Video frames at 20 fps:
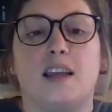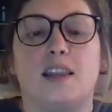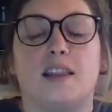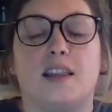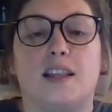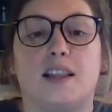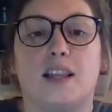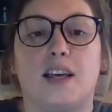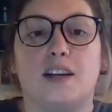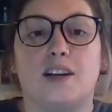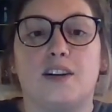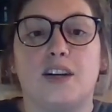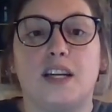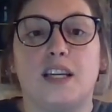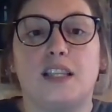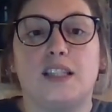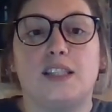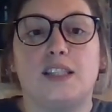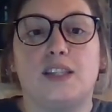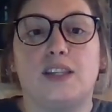The letter
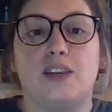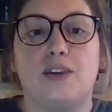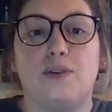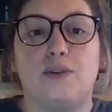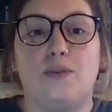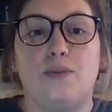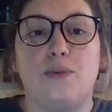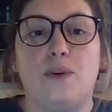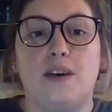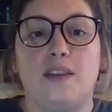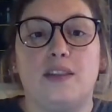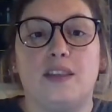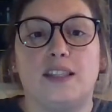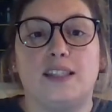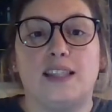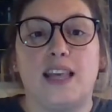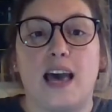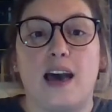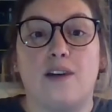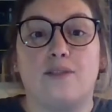is U. The
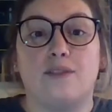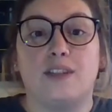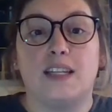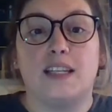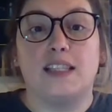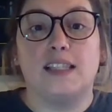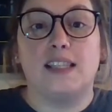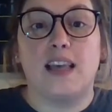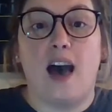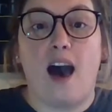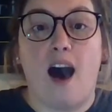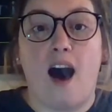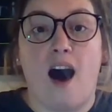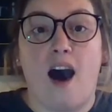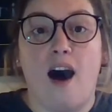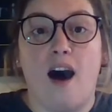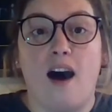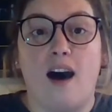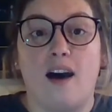sound is uh.